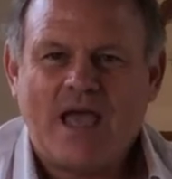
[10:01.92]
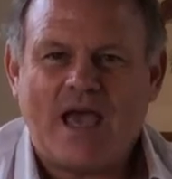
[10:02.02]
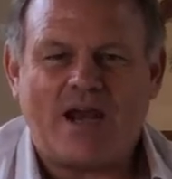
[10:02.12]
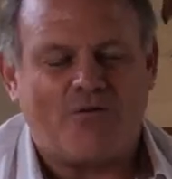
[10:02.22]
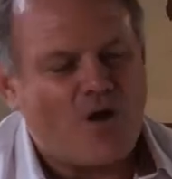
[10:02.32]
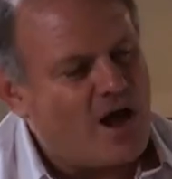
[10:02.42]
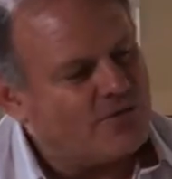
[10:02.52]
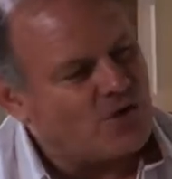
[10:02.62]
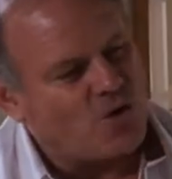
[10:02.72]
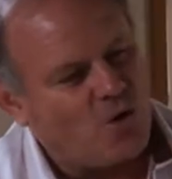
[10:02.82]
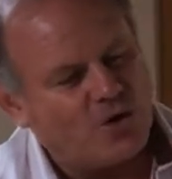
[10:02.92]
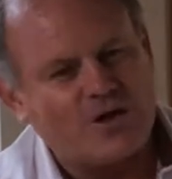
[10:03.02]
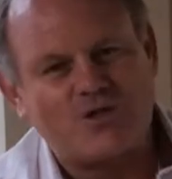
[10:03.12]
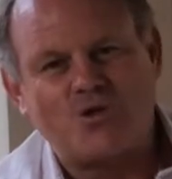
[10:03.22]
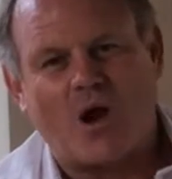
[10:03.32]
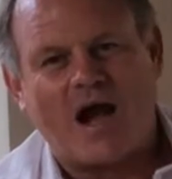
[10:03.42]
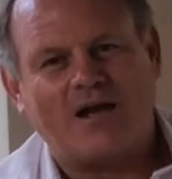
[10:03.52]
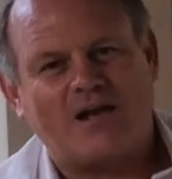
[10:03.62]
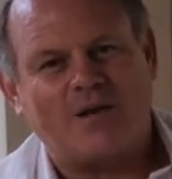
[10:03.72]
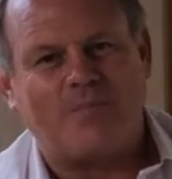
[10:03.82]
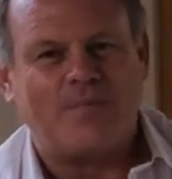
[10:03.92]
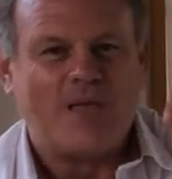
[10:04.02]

and around the corner to Hangklip